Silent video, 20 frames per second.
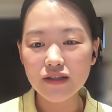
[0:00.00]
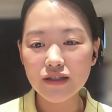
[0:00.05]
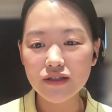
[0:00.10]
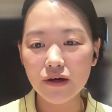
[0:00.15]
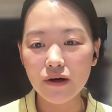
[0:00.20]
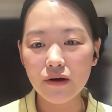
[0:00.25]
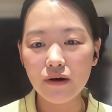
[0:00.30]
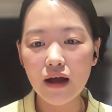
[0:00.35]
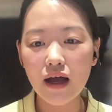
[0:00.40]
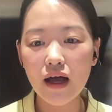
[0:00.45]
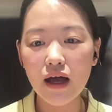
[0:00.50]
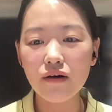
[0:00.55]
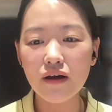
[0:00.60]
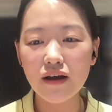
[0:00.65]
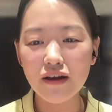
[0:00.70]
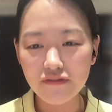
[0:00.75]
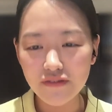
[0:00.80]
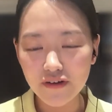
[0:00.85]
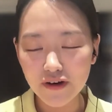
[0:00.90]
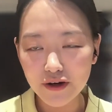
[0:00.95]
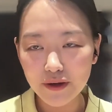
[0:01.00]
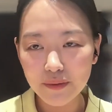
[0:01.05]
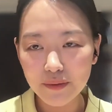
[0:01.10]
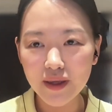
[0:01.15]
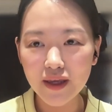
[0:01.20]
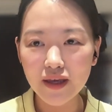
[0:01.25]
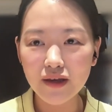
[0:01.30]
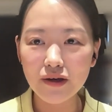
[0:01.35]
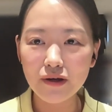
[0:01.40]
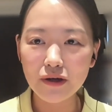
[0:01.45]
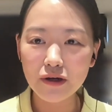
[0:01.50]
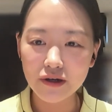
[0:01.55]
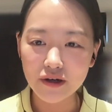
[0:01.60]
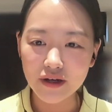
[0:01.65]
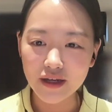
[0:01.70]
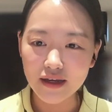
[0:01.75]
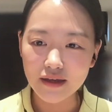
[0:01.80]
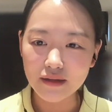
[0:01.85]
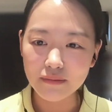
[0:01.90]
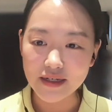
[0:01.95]
So, however, being a
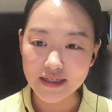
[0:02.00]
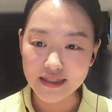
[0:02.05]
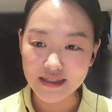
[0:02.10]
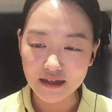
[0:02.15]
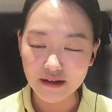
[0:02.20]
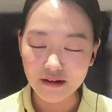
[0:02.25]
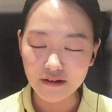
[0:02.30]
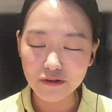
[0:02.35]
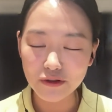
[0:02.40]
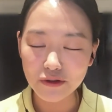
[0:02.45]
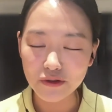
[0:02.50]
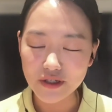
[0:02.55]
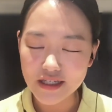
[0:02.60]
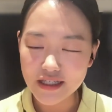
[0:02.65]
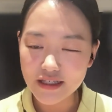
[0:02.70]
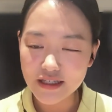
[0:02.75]
Korean myself who is